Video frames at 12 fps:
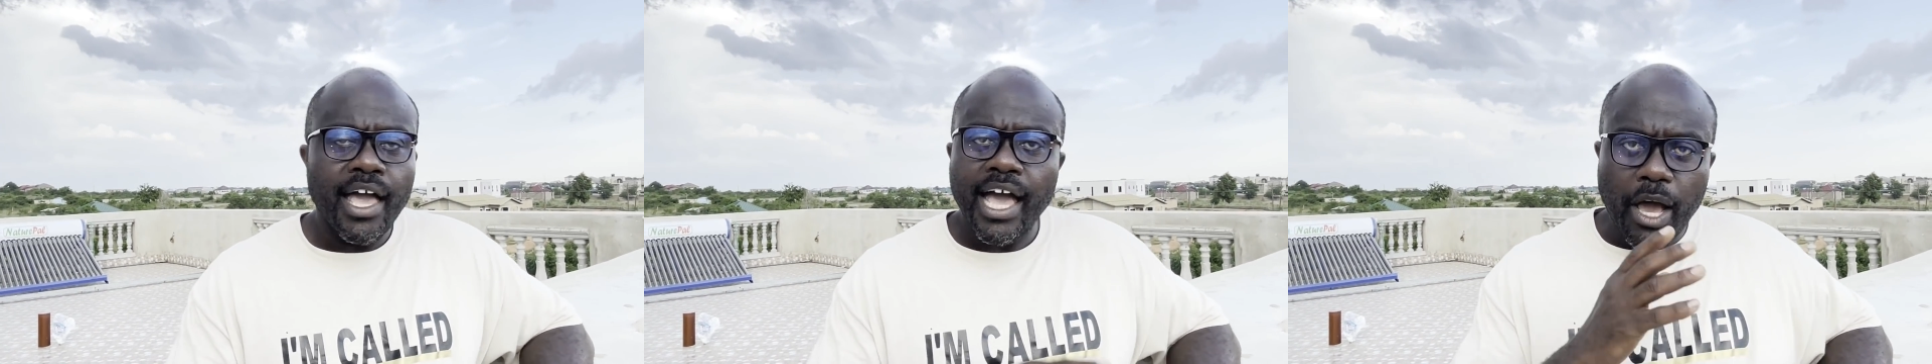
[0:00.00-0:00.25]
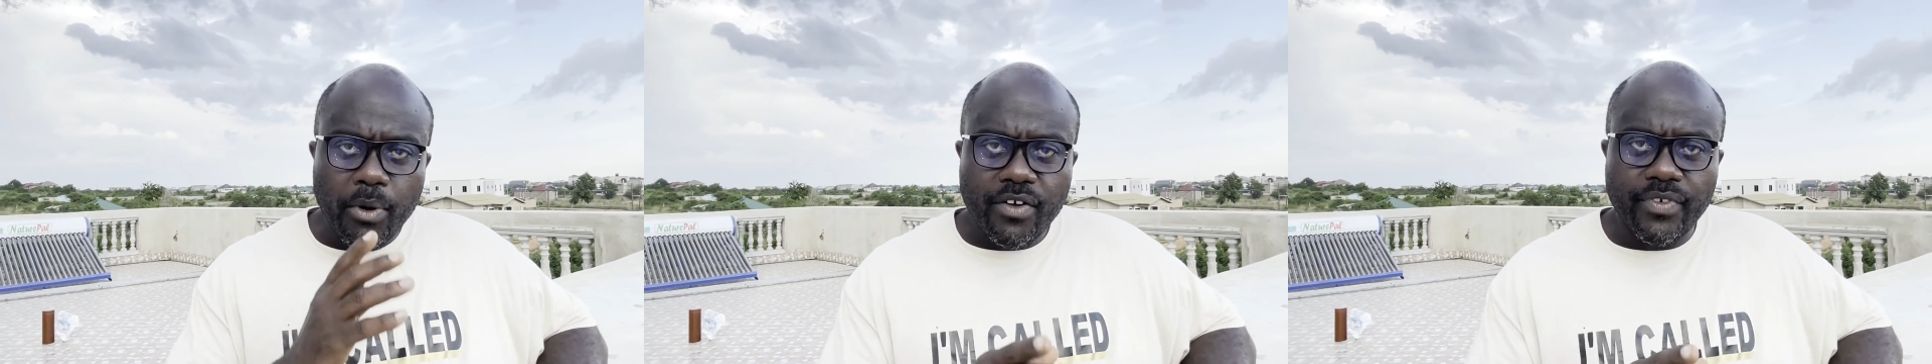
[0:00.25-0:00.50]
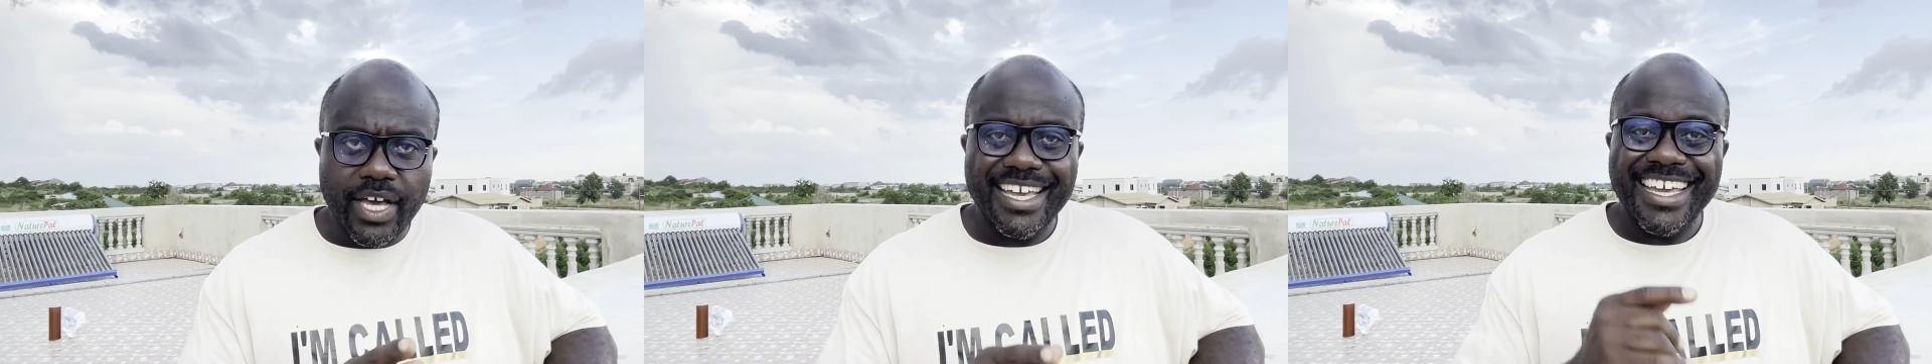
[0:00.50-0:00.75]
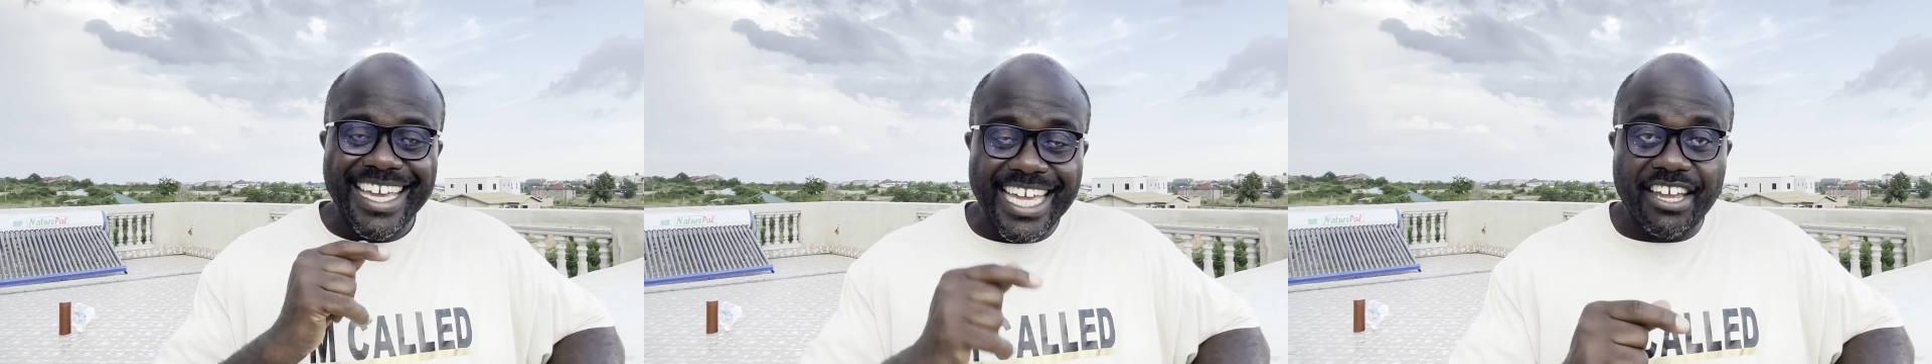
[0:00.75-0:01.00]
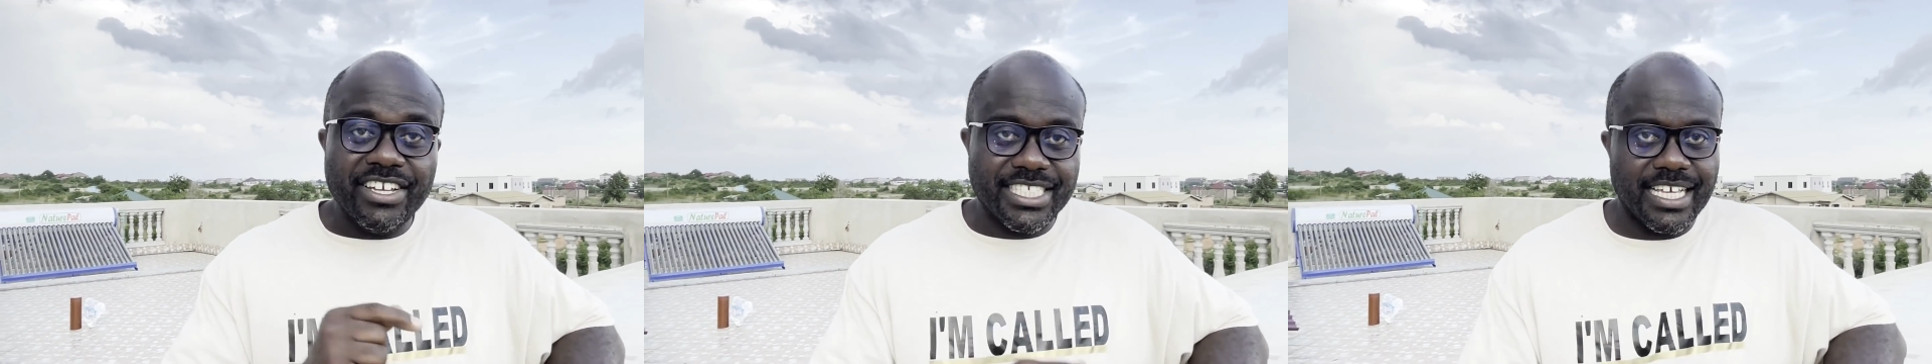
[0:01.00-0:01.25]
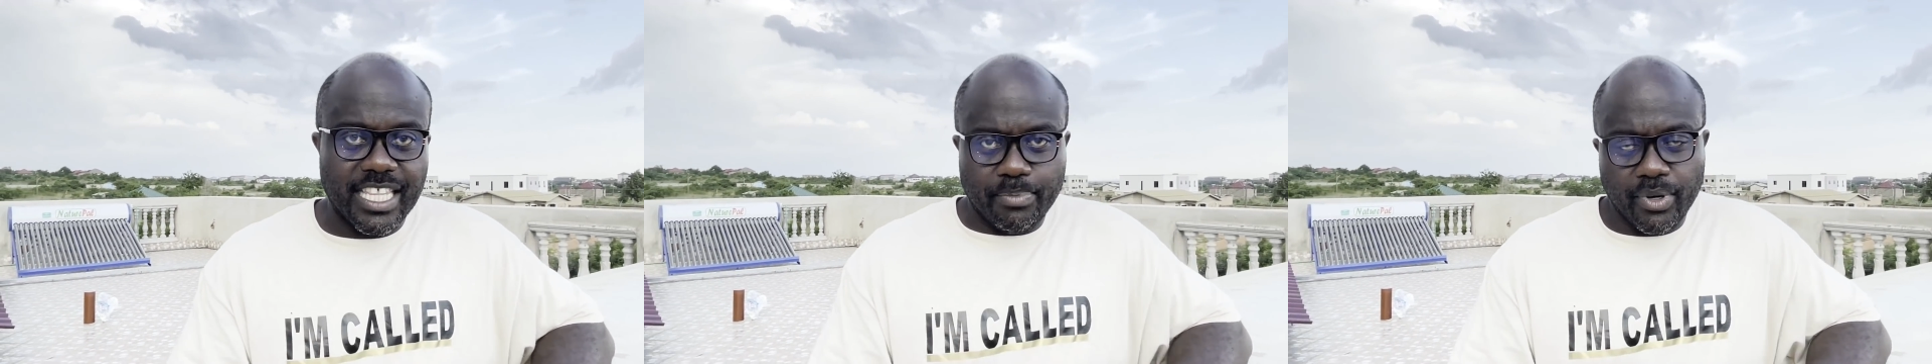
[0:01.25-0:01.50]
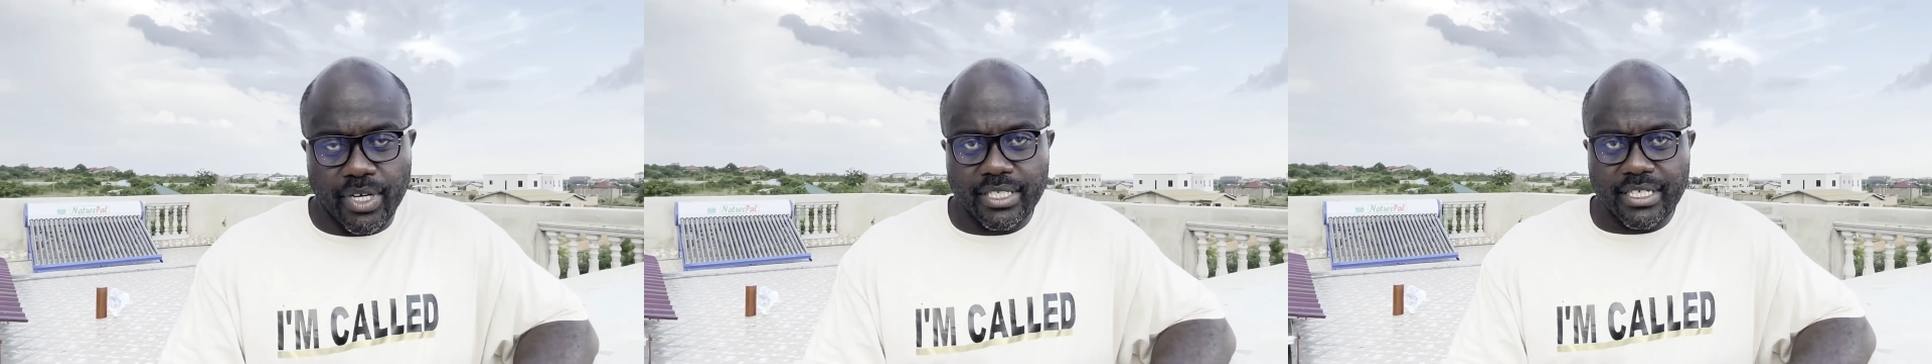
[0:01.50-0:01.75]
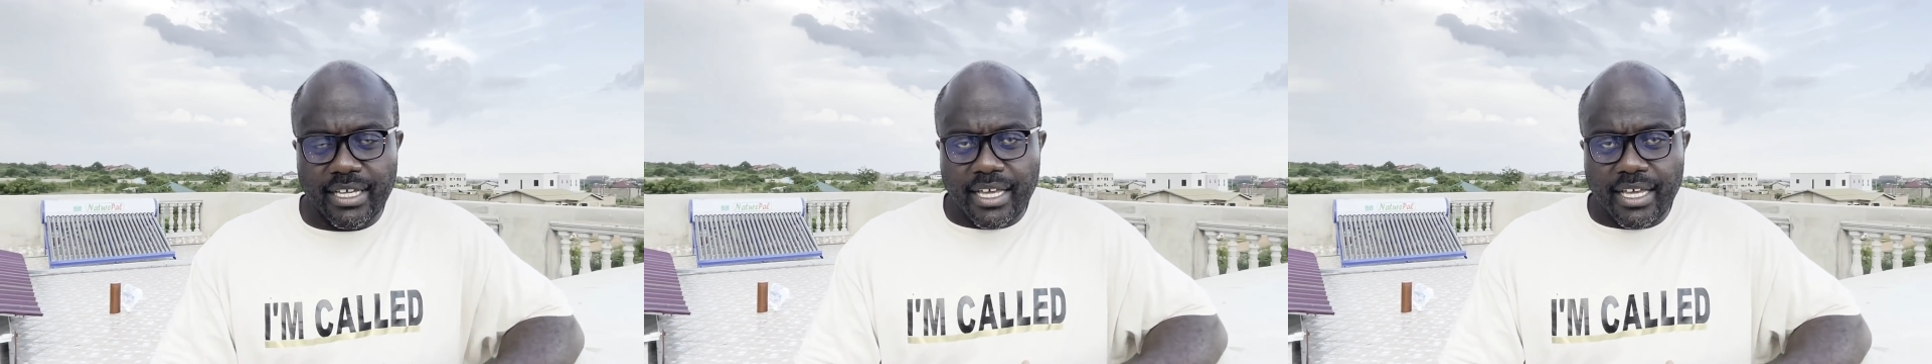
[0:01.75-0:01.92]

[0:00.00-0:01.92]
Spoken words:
However, here is another point.